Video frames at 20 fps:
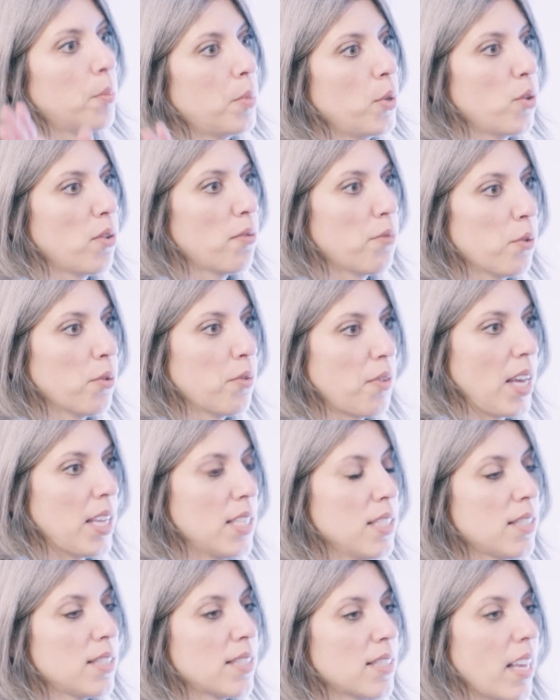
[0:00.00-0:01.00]
beautiful
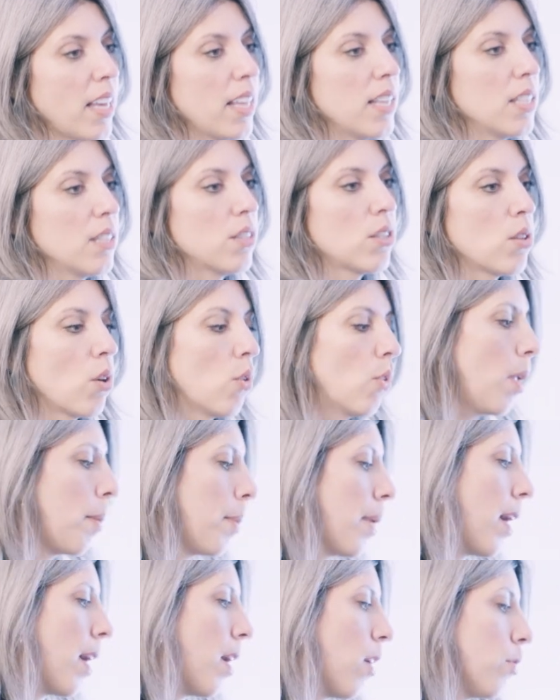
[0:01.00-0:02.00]
face, and it's all
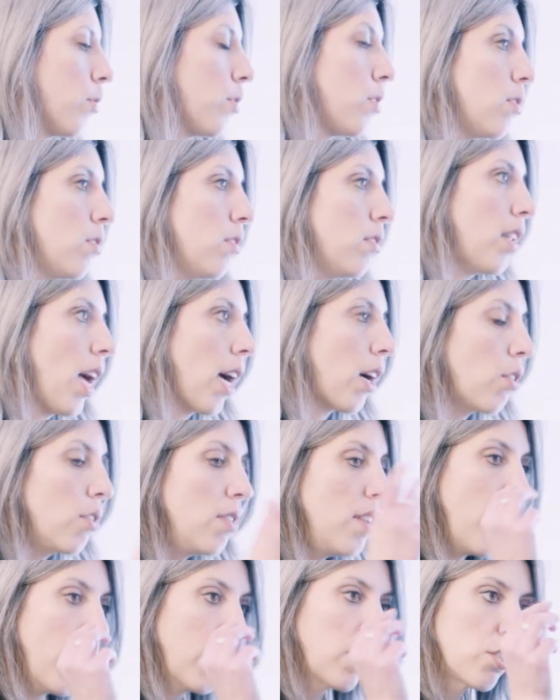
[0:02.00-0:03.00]
about that
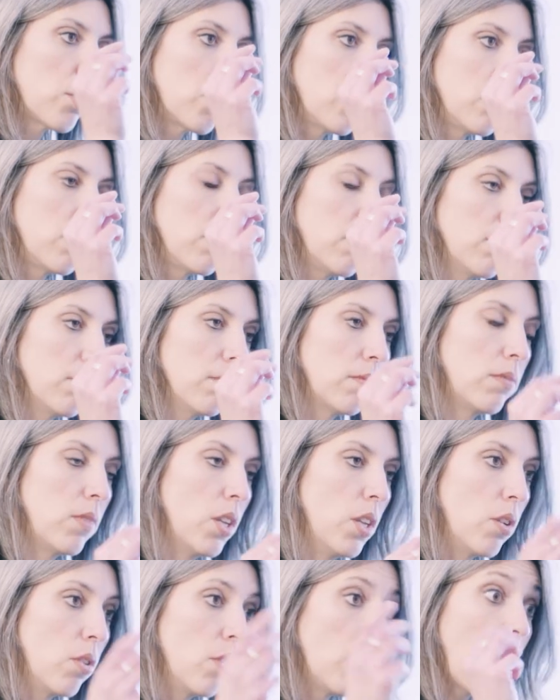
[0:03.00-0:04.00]
connection,
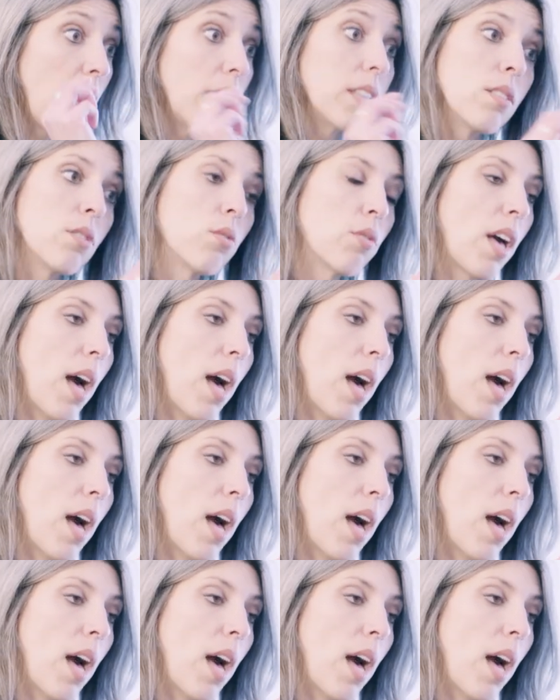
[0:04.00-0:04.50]
you know, eyes to